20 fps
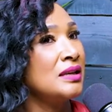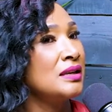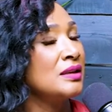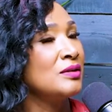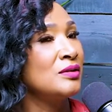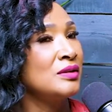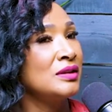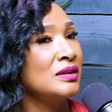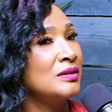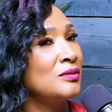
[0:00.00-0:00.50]

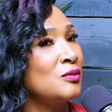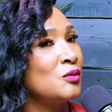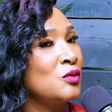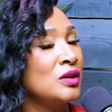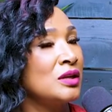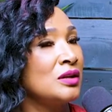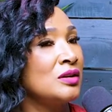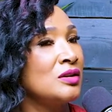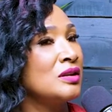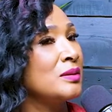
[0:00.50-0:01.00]
and it
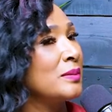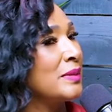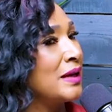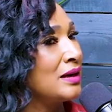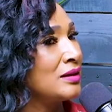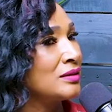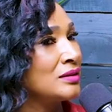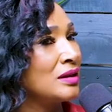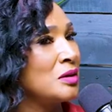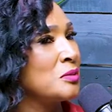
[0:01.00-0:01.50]
went on
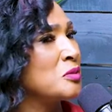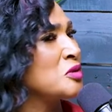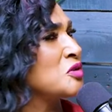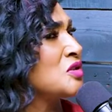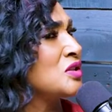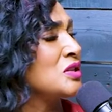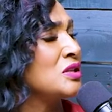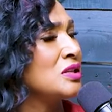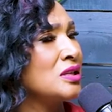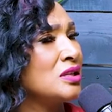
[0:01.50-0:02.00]
about almost
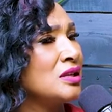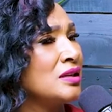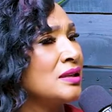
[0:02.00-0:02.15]
a year.